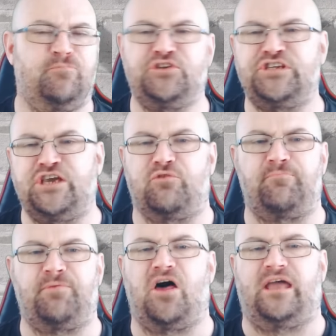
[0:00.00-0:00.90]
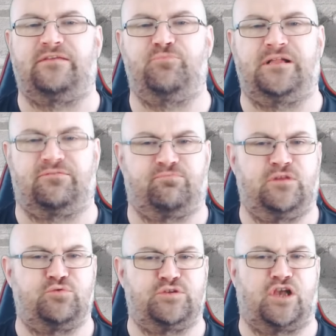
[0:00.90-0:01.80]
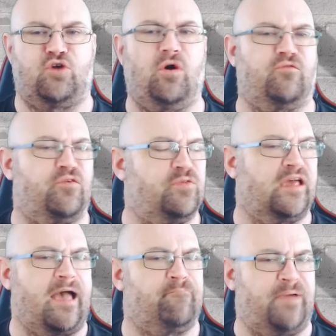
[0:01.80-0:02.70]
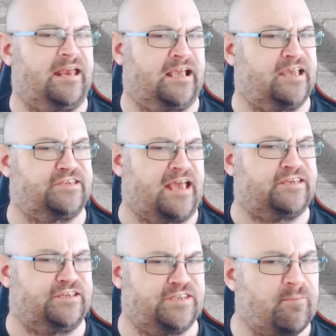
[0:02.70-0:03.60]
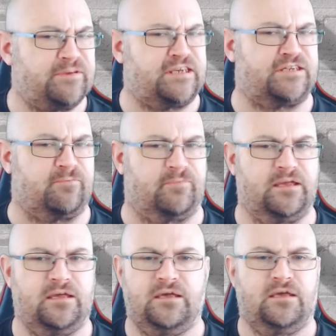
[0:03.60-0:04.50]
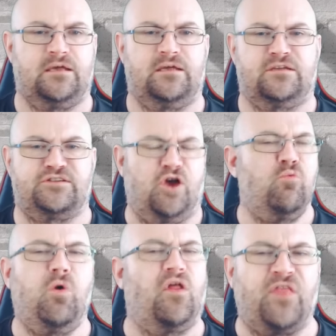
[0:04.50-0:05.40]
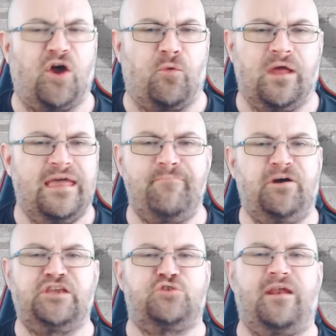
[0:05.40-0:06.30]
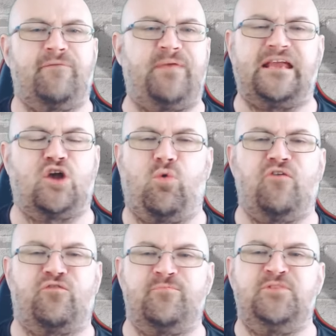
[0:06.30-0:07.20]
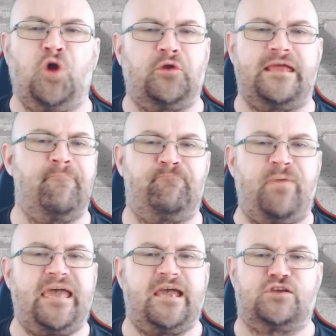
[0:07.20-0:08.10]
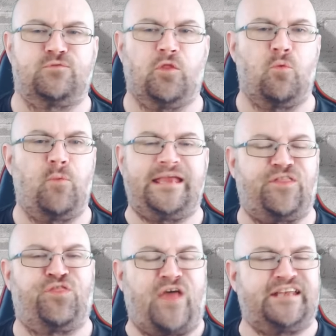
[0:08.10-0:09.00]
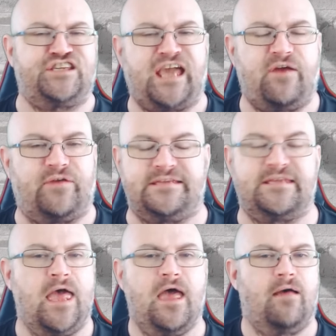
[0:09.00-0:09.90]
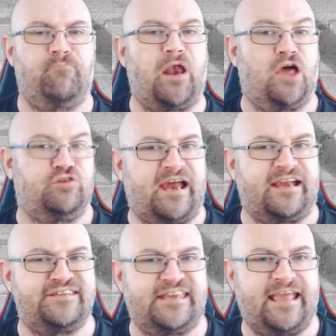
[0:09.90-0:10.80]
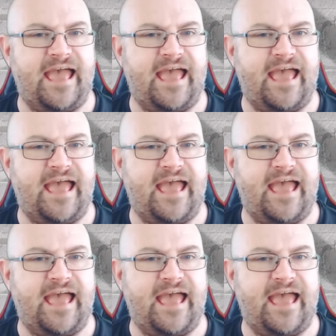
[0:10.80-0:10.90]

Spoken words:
Montague replied, well, this was a quote from the campaign against anti-Semitism. So what though? It might as well have been a quote from Noddy and Big Ears for all the weight that carries. But Loach asked